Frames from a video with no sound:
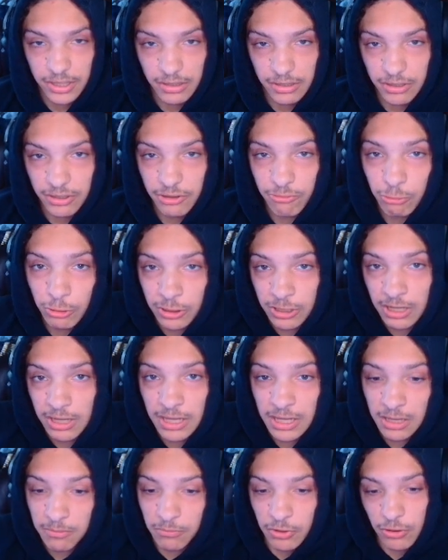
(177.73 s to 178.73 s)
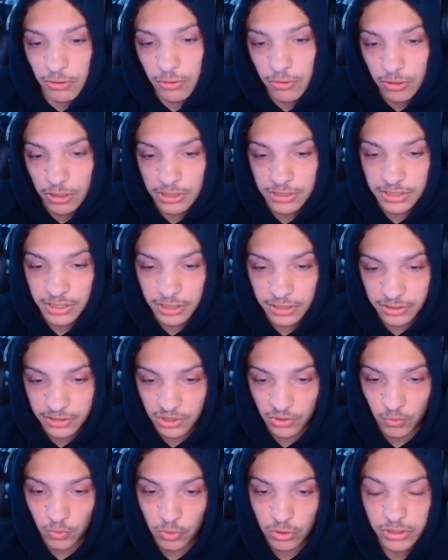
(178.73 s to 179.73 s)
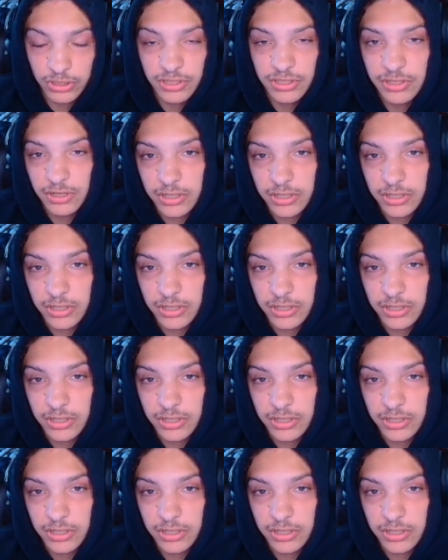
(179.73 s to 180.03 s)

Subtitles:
You want to aim your crosshair towards their